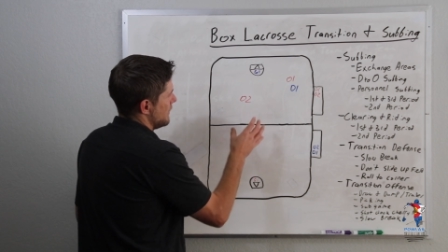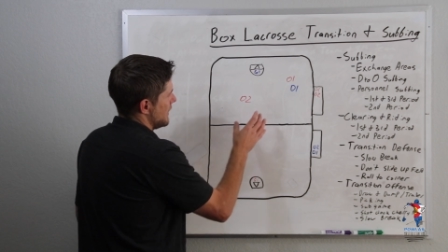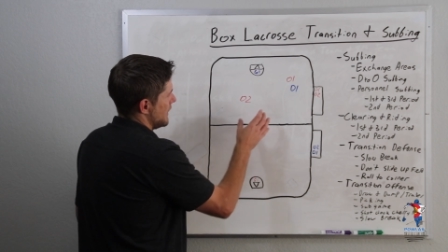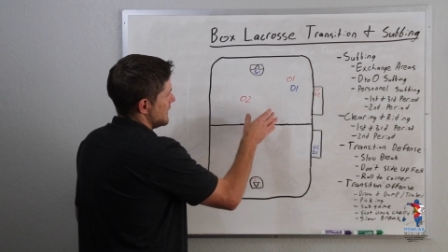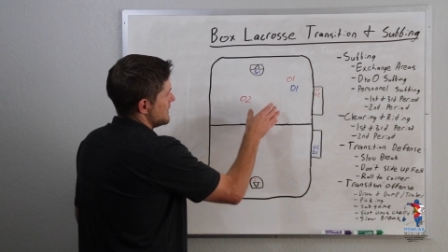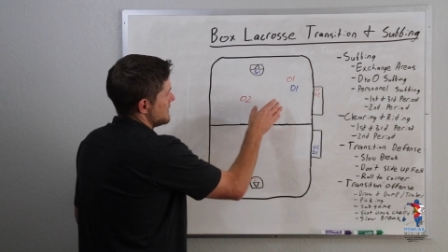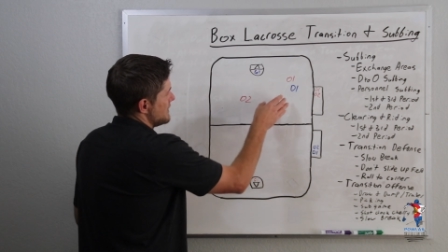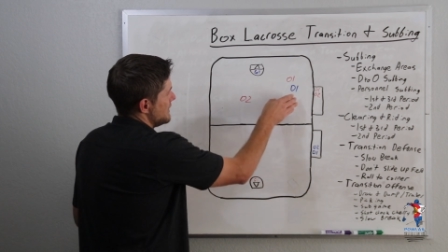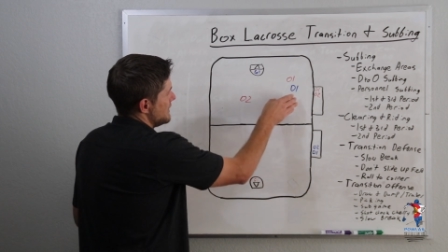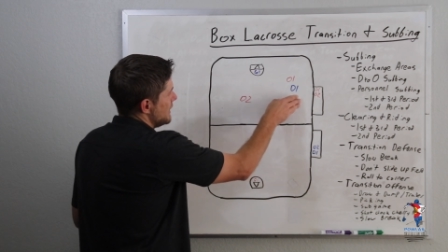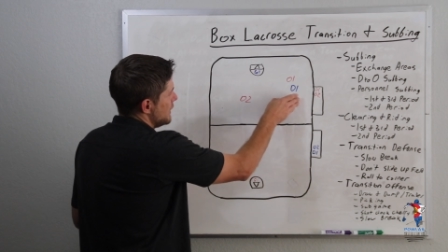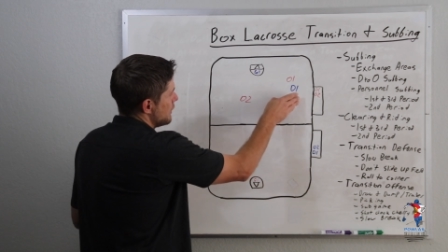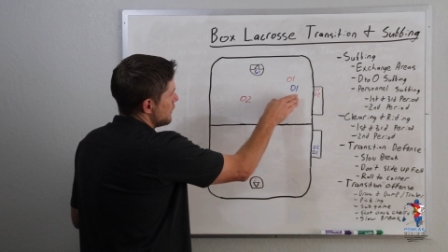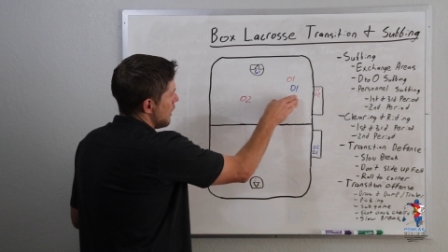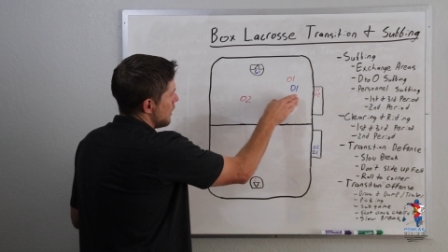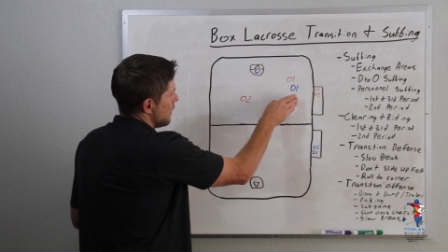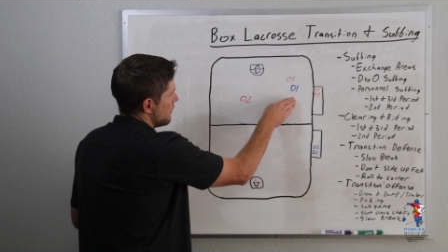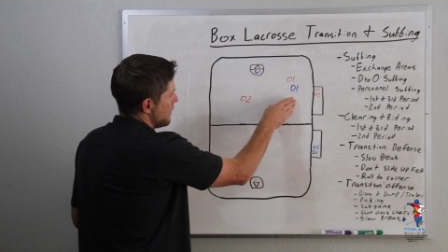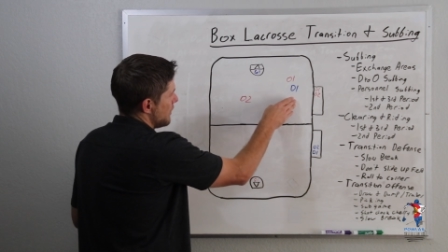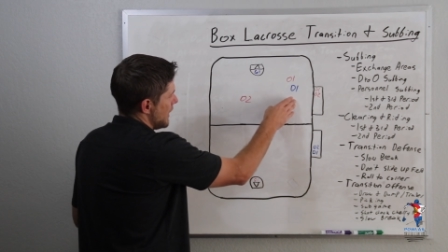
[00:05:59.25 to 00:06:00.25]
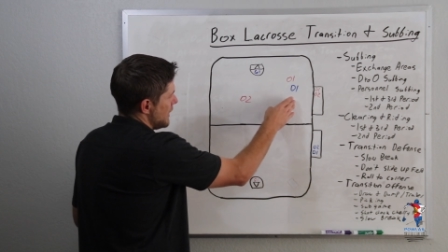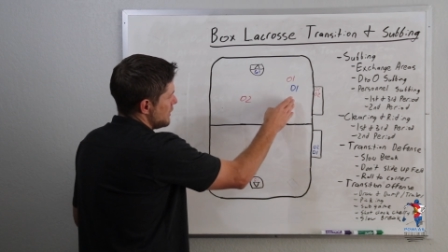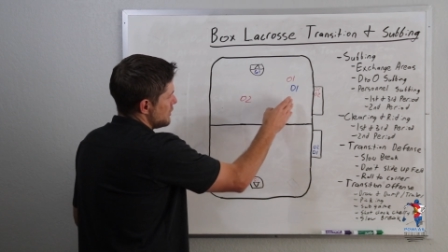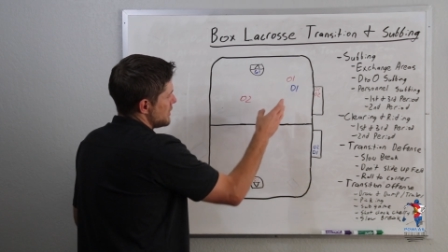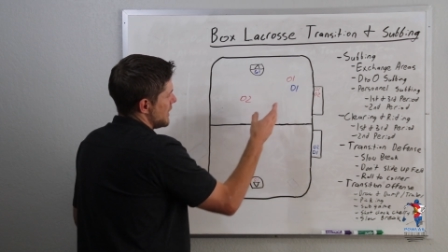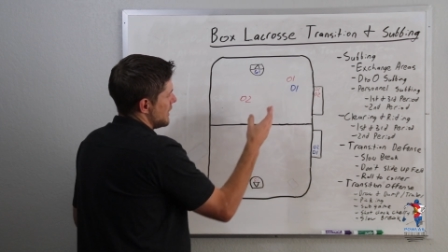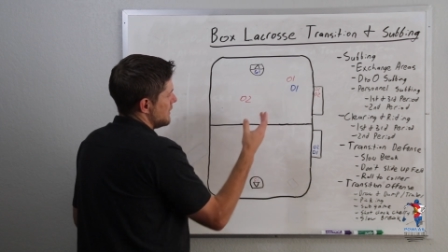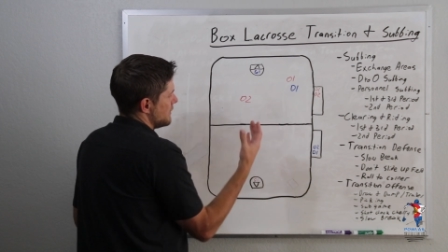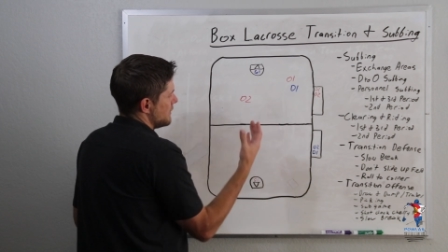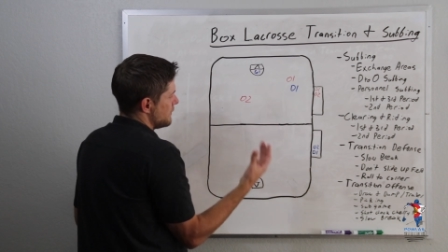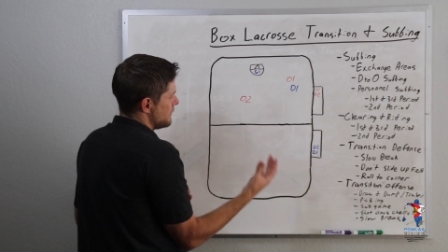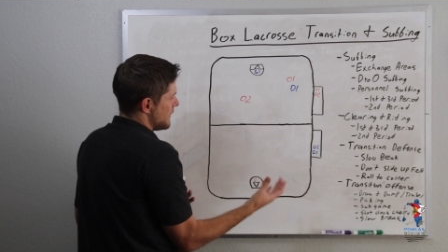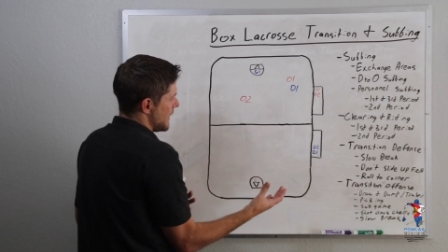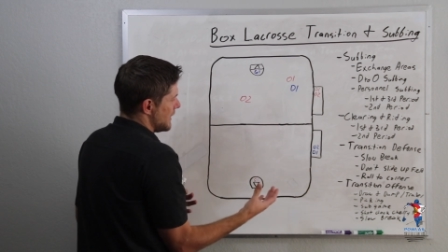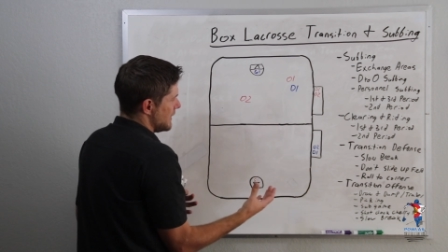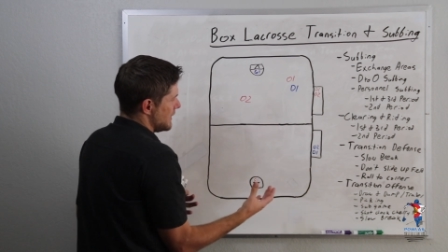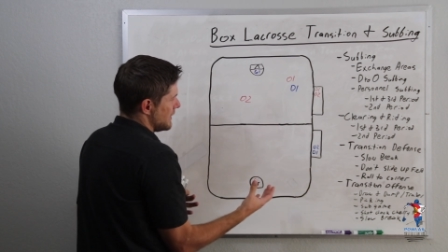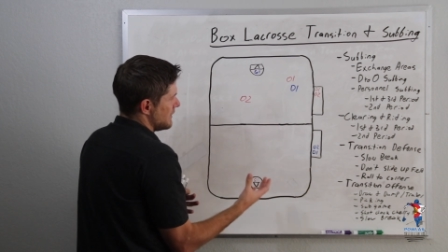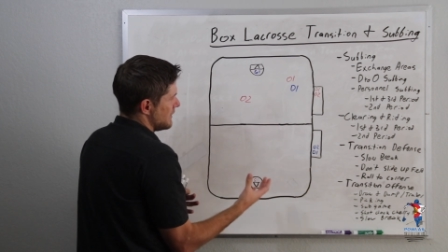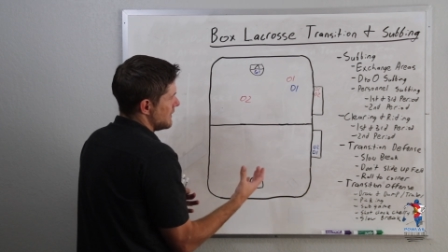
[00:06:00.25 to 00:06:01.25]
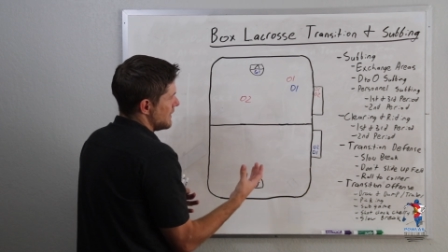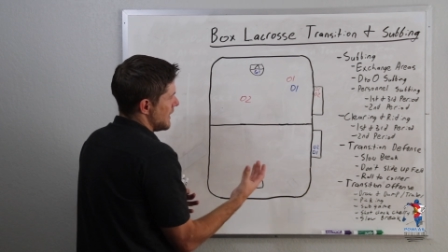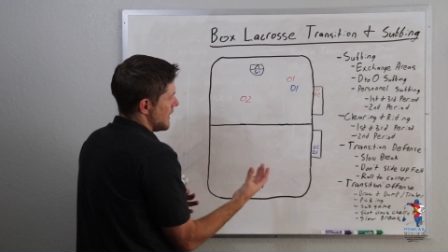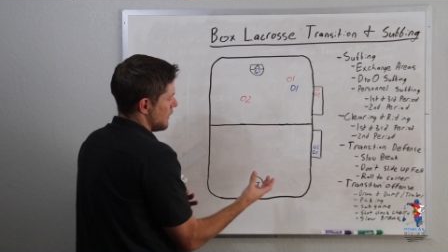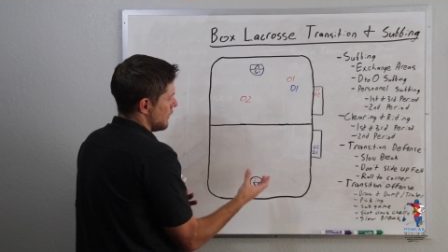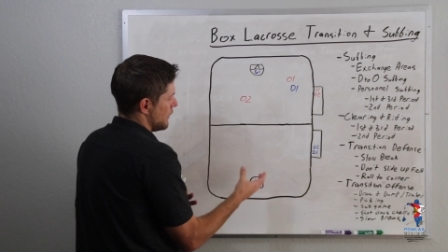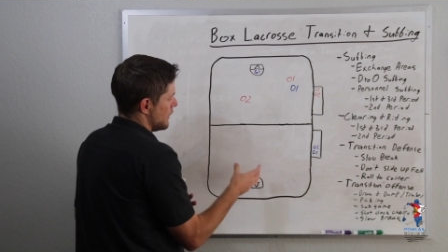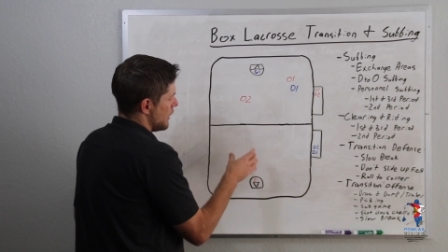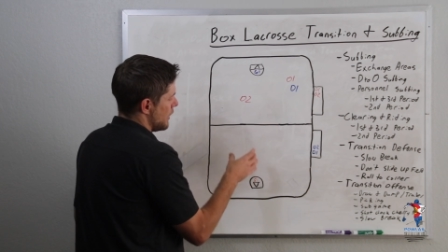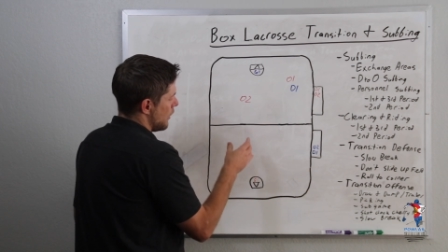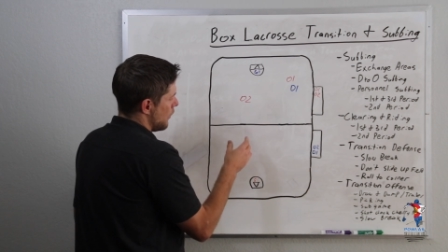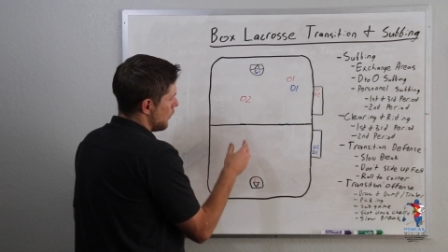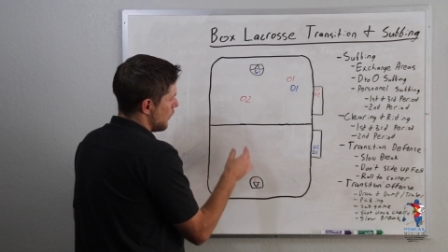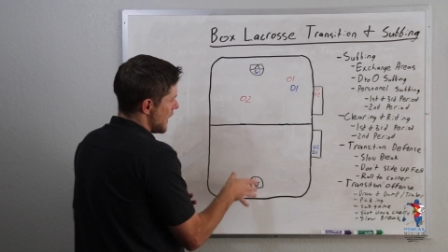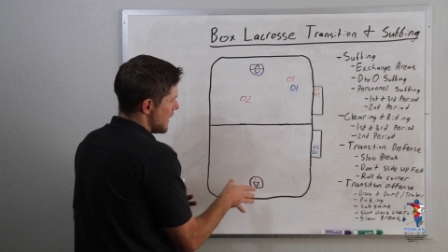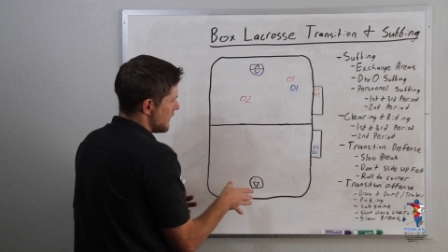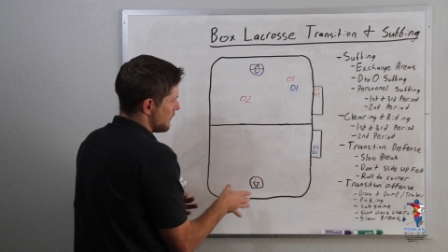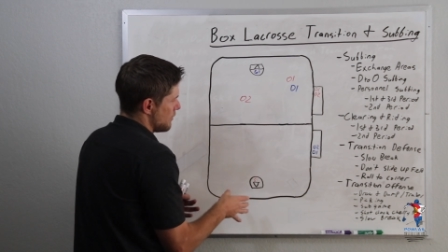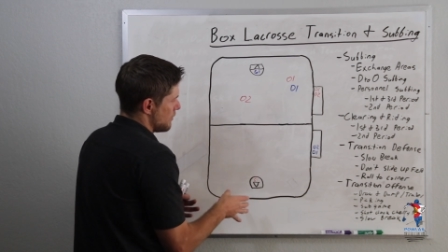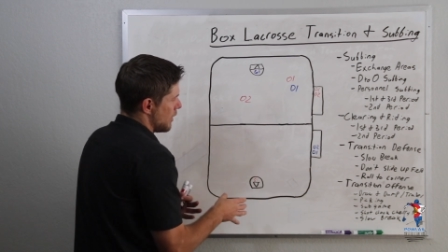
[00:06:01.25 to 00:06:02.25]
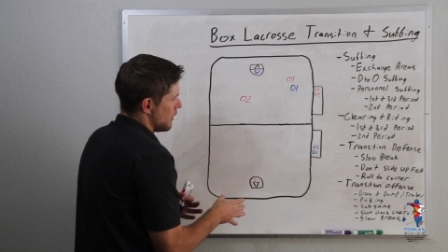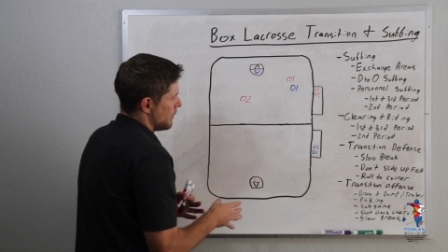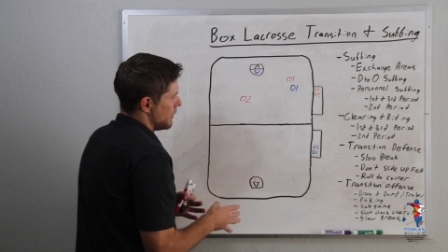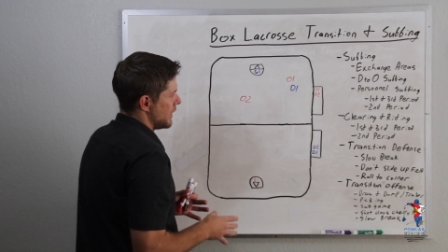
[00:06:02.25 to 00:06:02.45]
that is near our bench and defending the area away from our